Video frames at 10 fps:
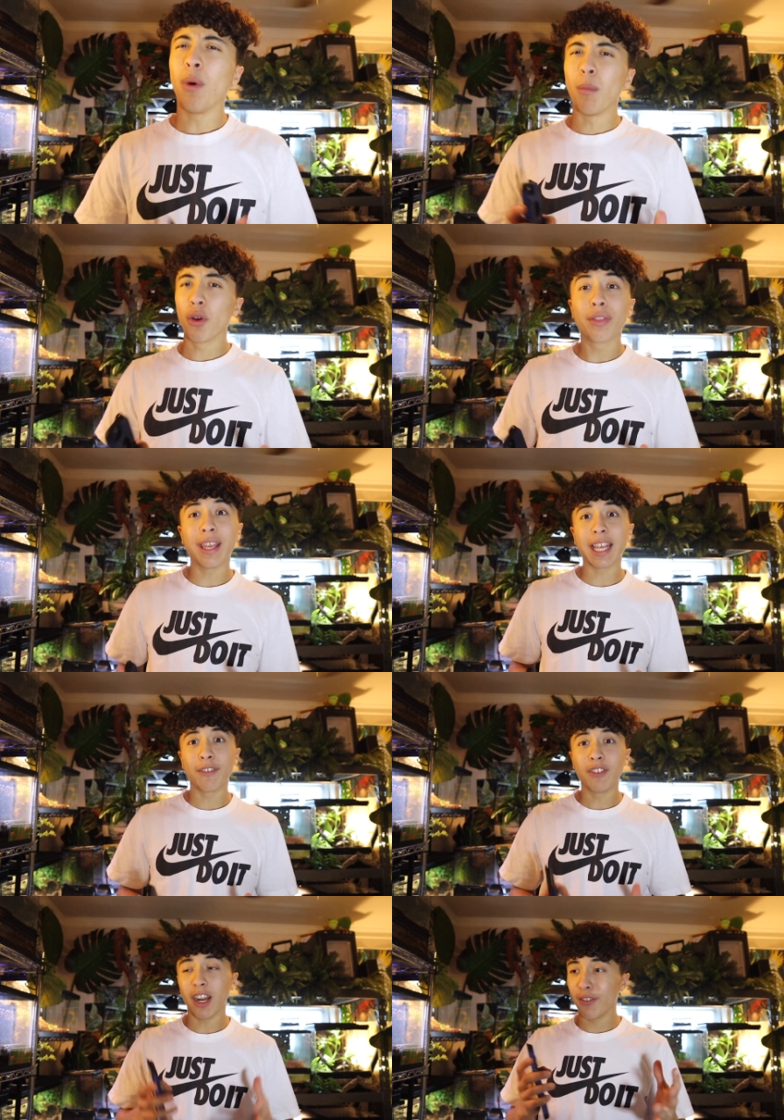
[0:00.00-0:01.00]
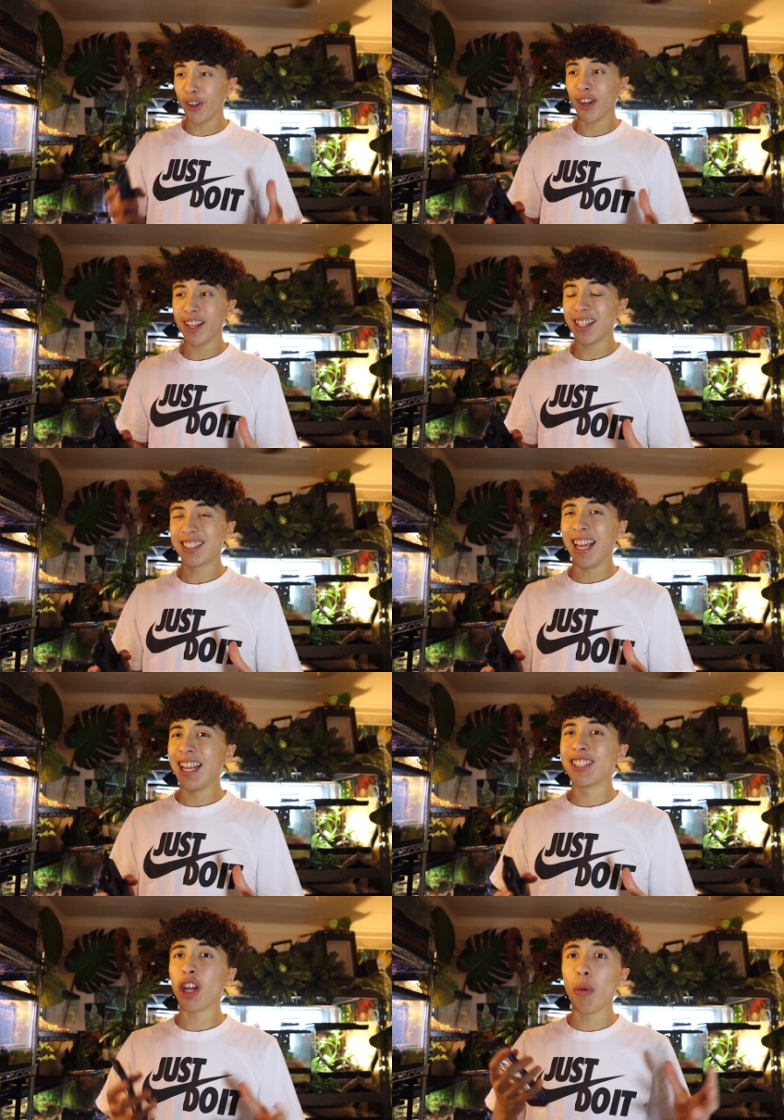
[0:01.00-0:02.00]
one more thing, if none of y'all get a
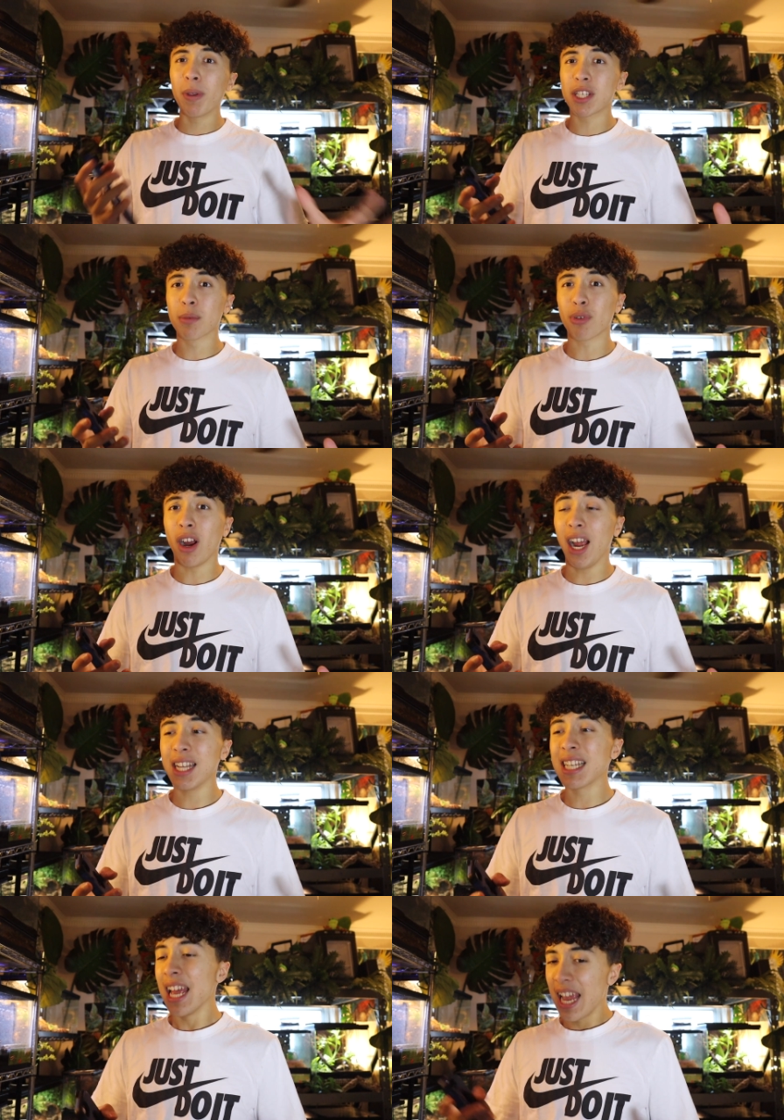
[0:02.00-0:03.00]
10, don't be surprised.